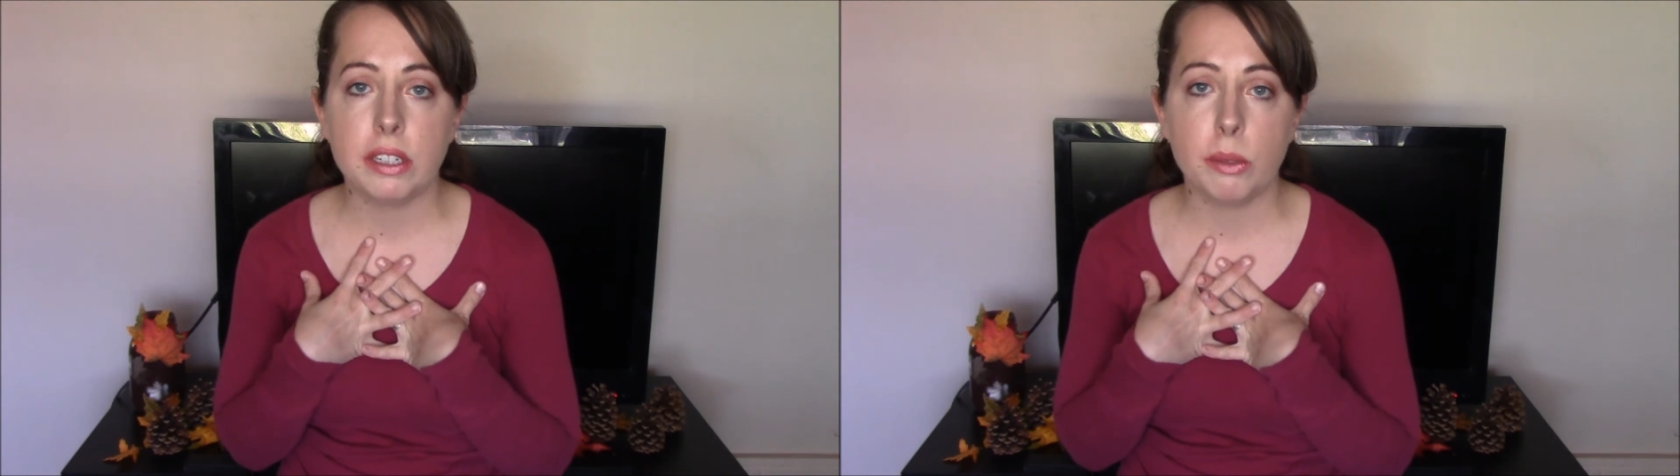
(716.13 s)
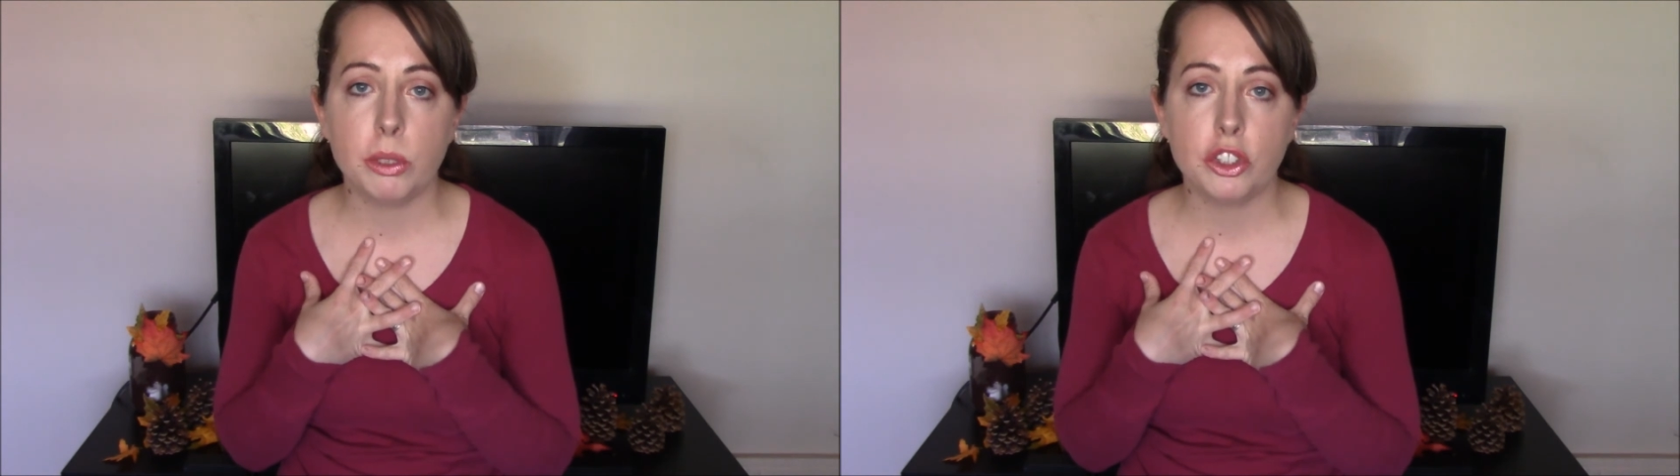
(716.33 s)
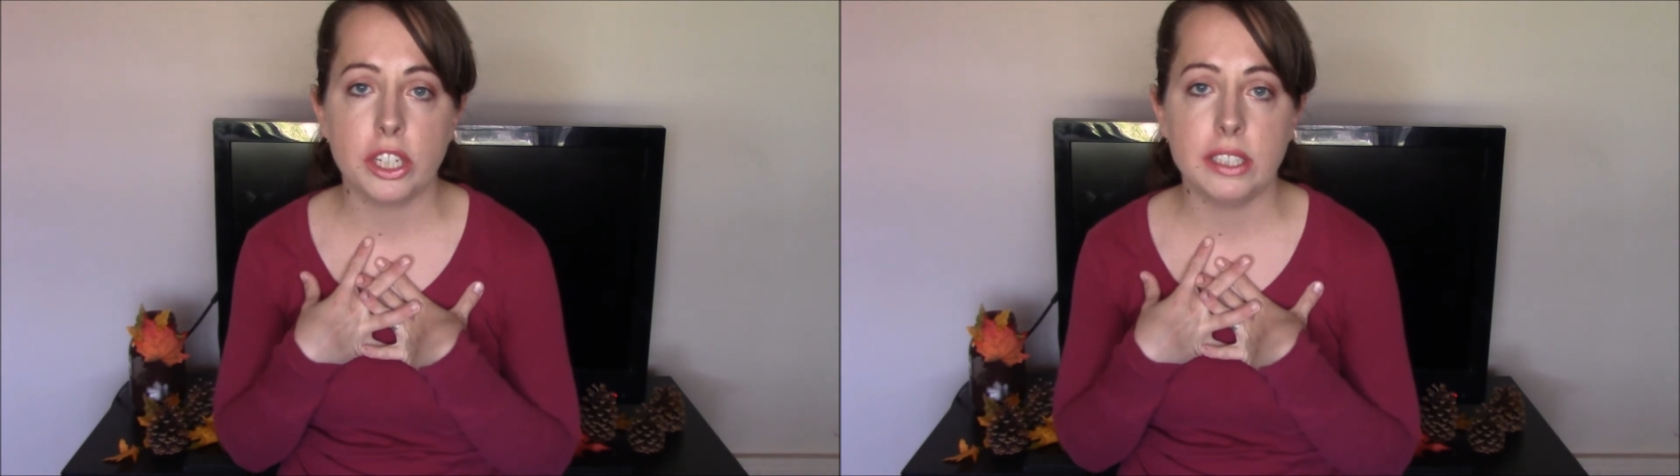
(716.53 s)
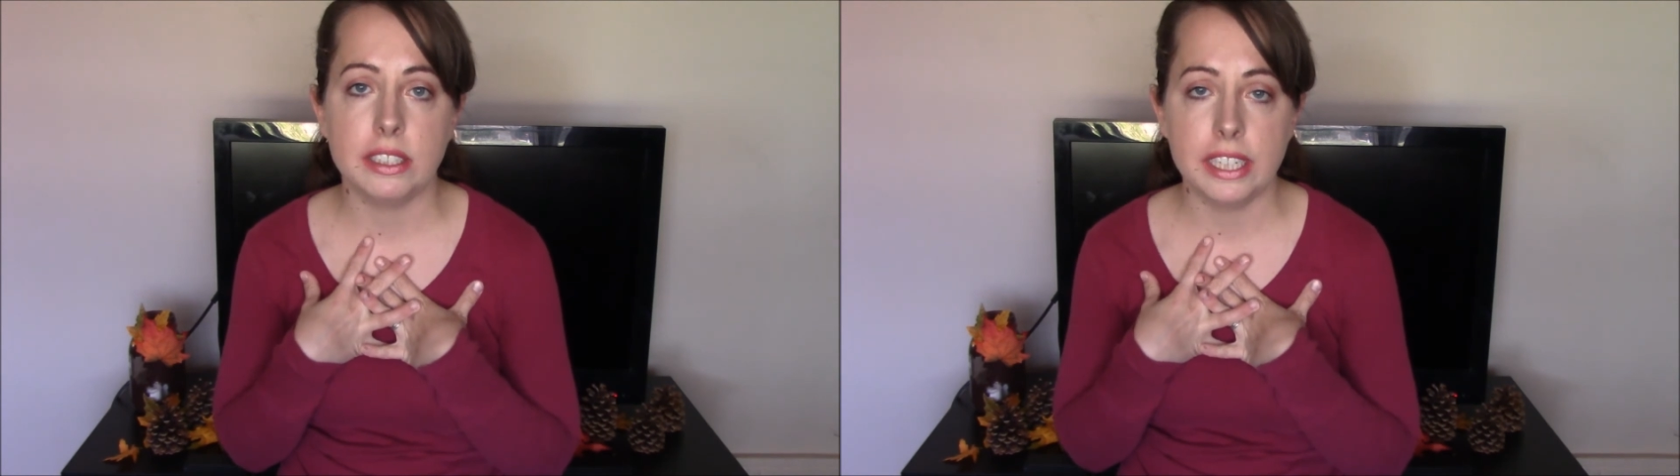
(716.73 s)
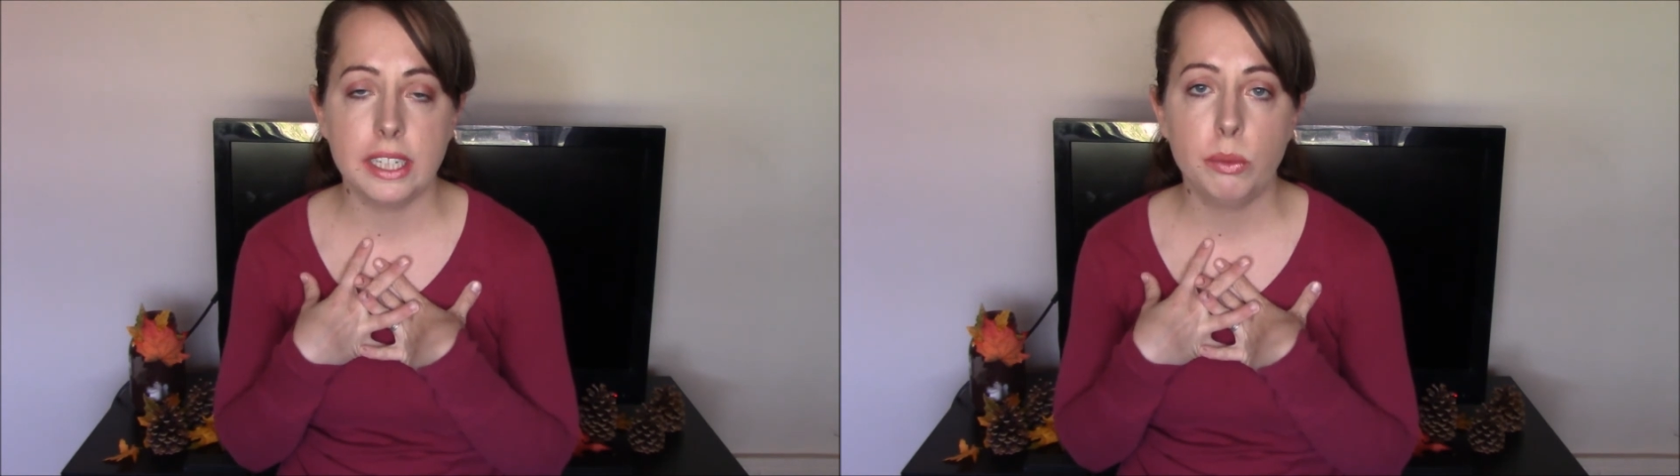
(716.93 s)
and I wish I
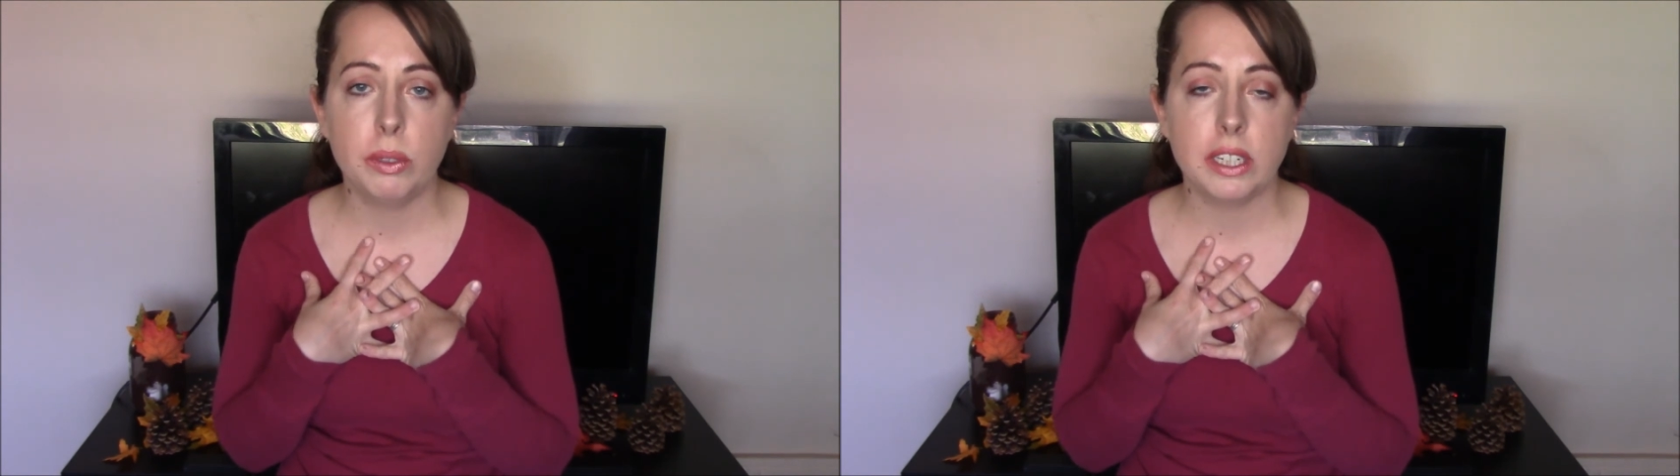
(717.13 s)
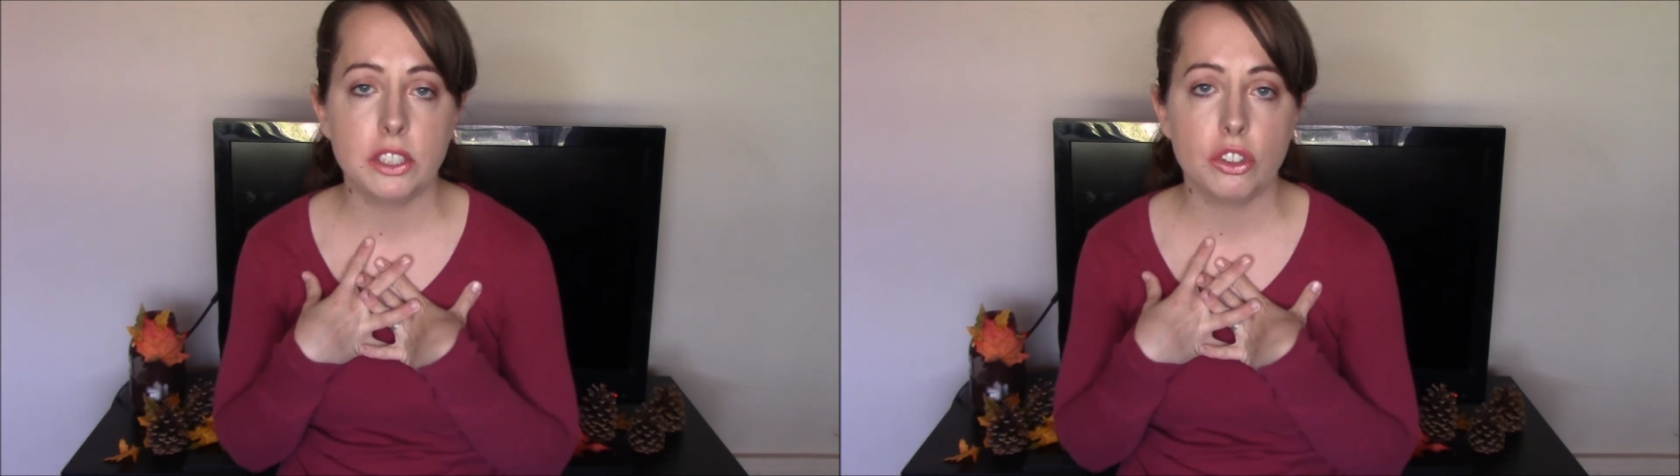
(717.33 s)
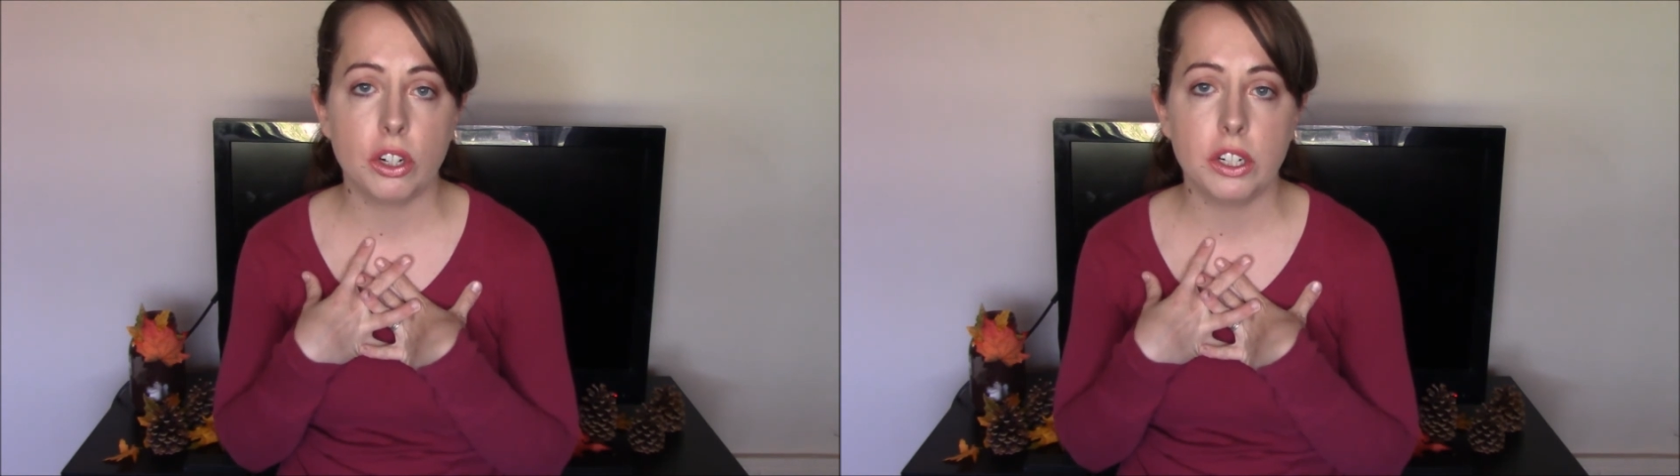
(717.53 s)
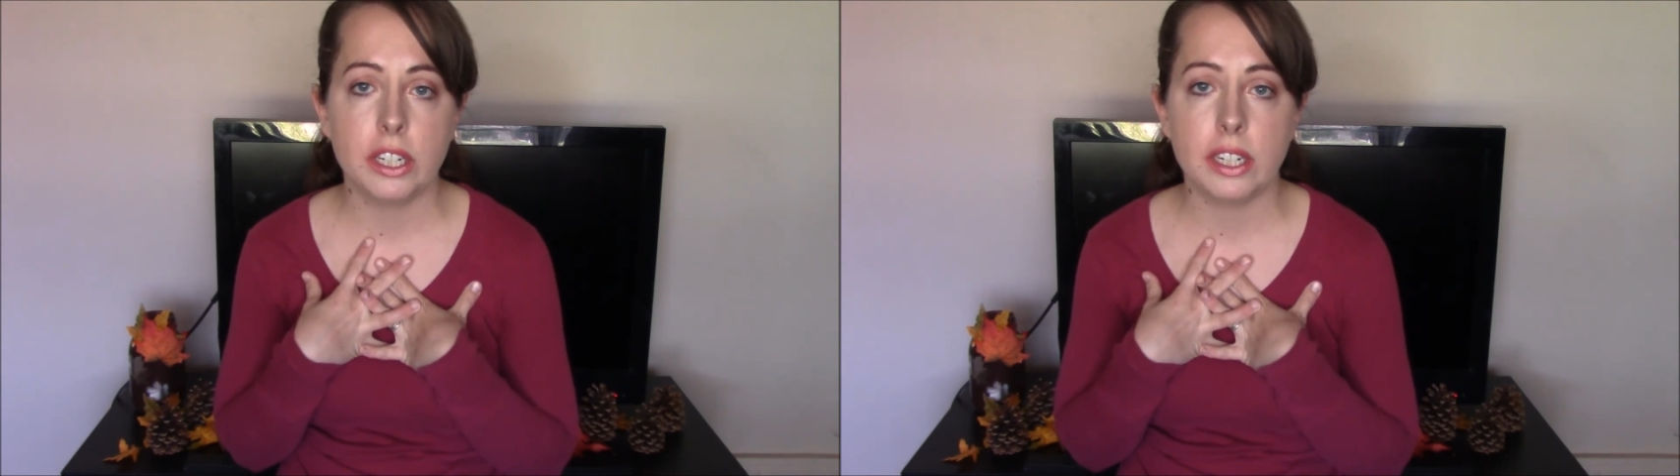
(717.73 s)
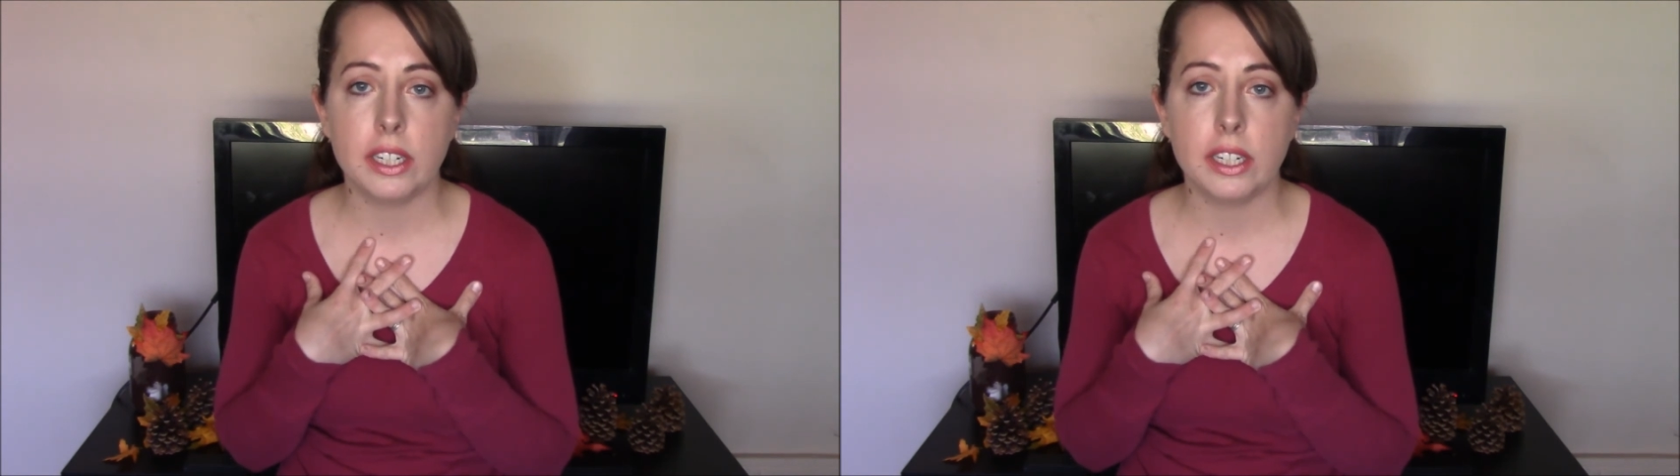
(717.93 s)
did when I started.